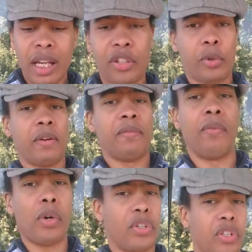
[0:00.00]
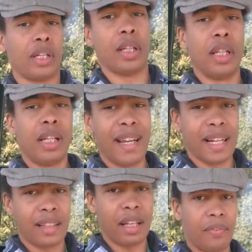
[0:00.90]
and you're enforcing
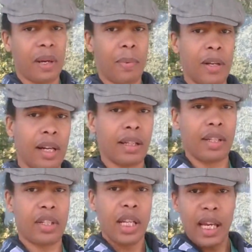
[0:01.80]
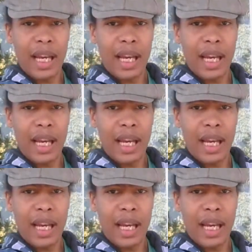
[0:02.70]
negativity upon others.